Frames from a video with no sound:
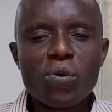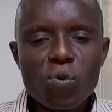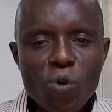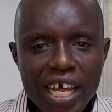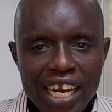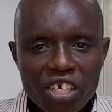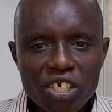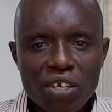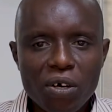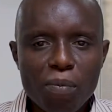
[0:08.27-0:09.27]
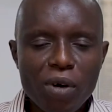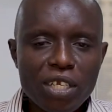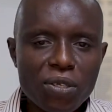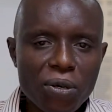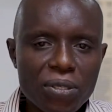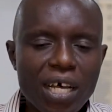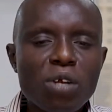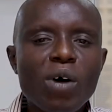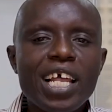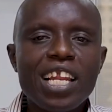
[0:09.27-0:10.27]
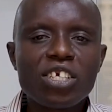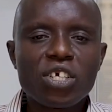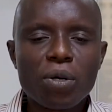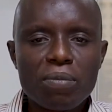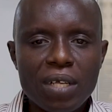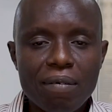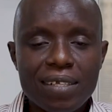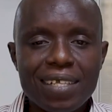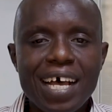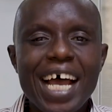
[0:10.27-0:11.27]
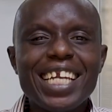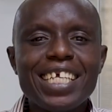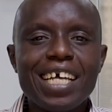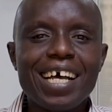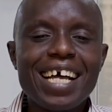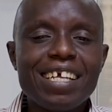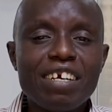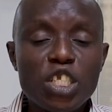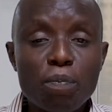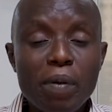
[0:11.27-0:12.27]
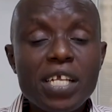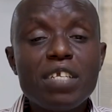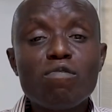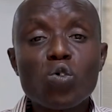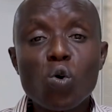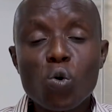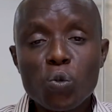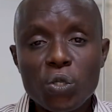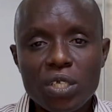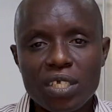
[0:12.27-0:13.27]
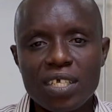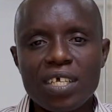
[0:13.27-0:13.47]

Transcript: who are election monitors and who are election observers and their respective roles